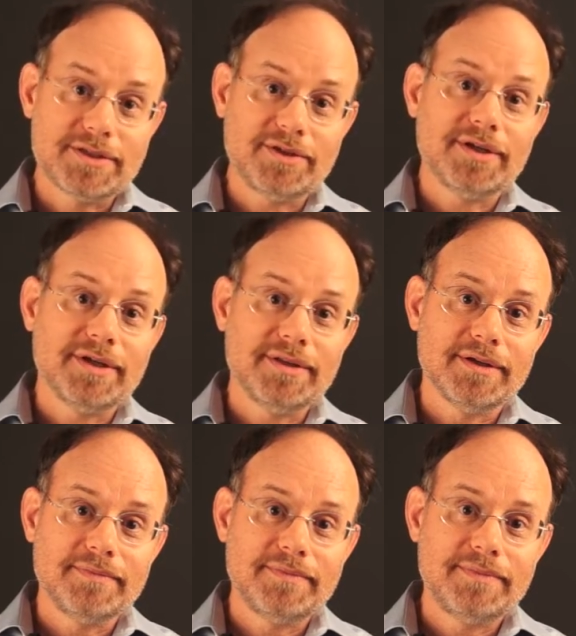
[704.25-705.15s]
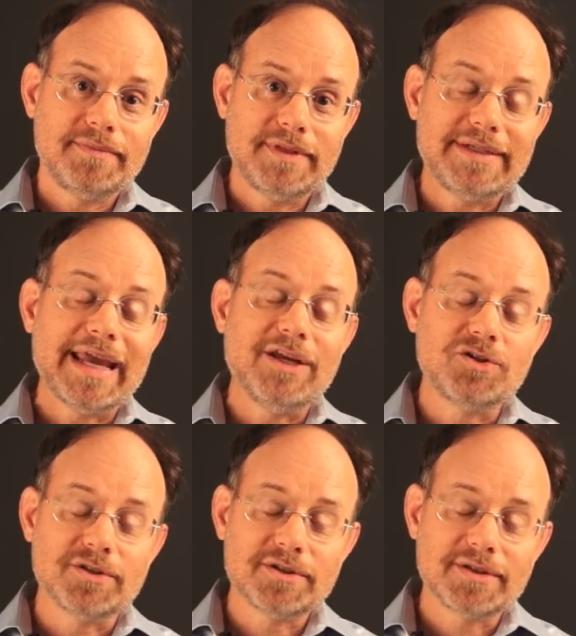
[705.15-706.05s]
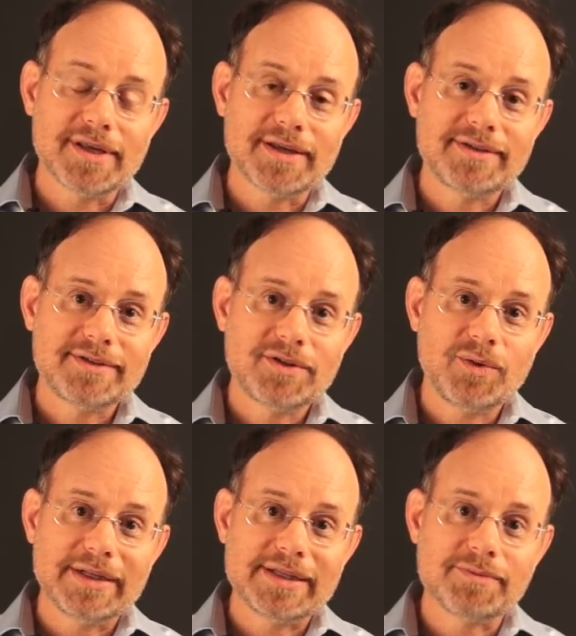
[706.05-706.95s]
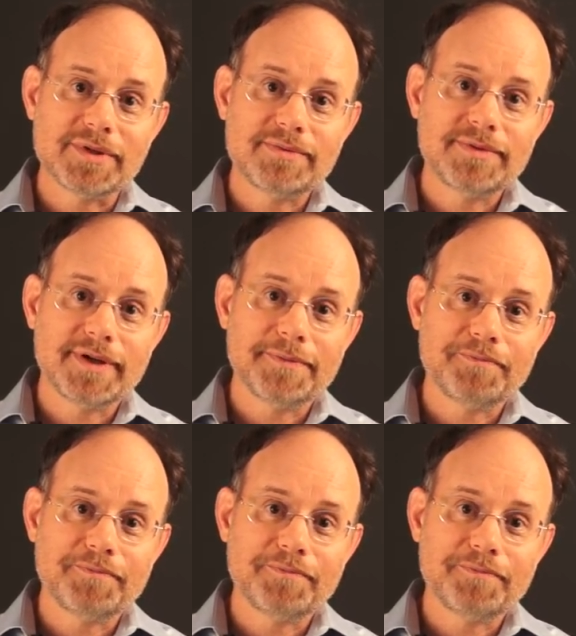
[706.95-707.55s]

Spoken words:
certainly the dangers that Queen Elizabeth